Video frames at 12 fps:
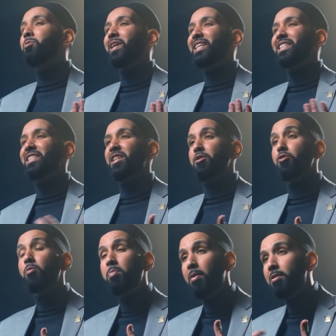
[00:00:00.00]
ways
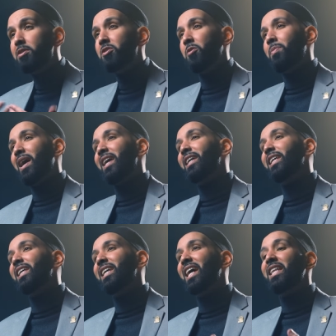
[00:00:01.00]
through personal piety,